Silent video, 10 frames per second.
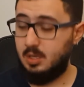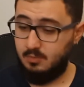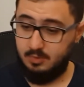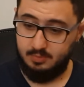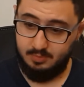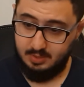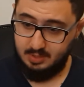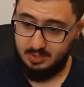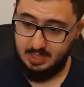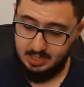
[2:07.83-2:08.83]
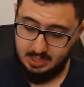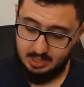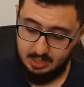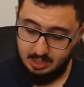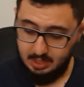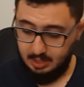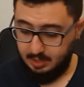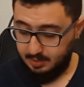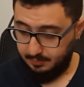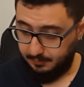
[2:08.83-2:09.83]
They were just taking
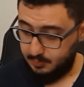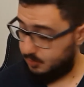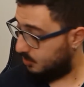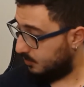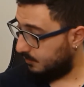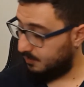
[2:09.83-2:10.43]
food